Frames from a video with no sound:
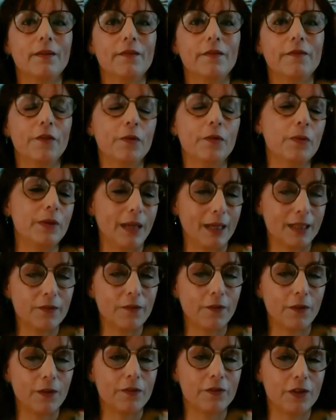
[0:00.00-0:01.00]
food that's
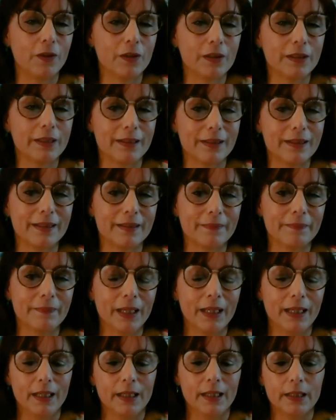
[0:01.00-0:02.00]
full of toxins.
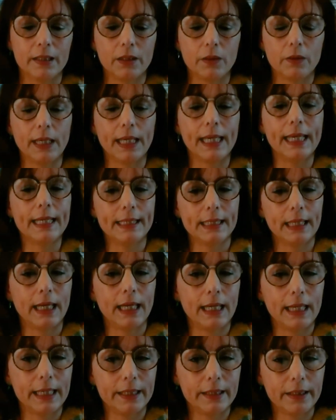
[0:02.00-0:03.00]
So eat a
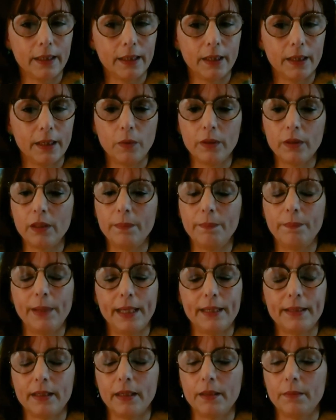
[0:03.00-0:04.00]
clean diet. One of the
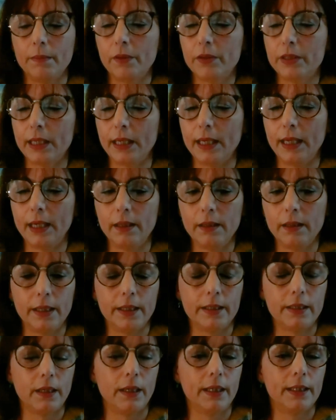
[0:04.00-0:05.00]
best and most healthy
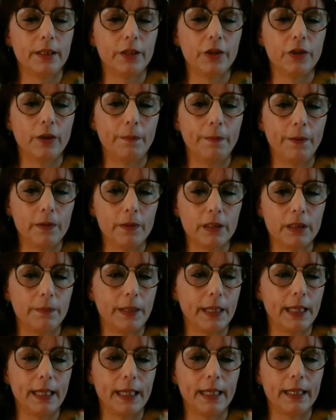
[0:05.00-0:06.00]
diets you could
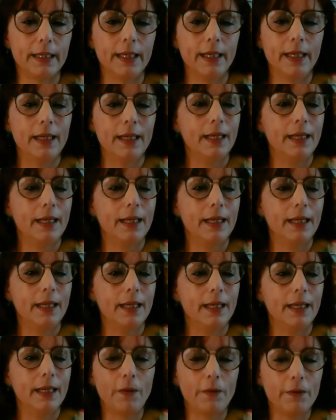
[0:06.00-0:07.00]
possibly eat is
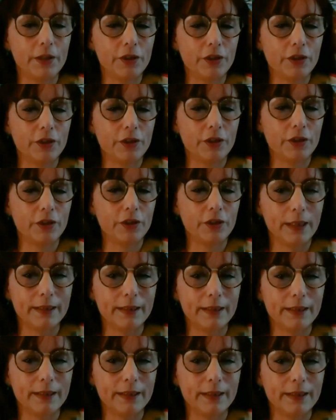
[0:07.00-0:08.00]
porridge in the mornings,
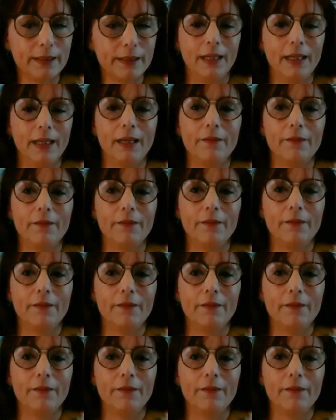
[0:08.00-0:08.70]
followed